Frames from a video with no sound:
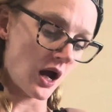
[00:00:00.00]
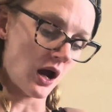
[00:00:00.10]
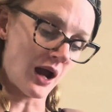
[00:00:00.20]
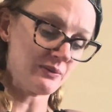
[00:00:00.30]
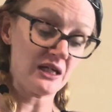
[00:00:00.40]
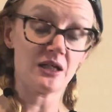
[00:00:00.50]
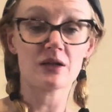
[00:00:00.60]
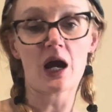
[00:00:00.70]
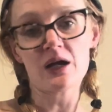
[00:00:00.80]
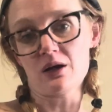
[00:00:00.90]

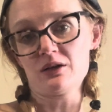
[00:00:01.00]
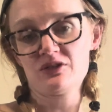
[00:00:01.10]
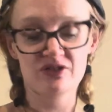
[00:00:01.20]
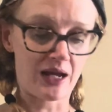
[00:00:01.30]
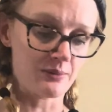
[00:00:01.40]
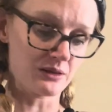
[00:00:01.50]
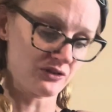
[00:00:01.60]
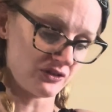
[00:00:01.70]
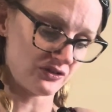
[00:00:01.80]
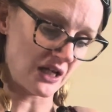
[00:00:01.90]
I got Scabbers
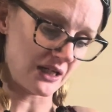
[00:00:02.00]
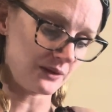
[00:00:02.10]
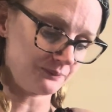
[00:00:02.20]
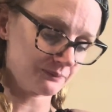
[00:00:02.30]
instead.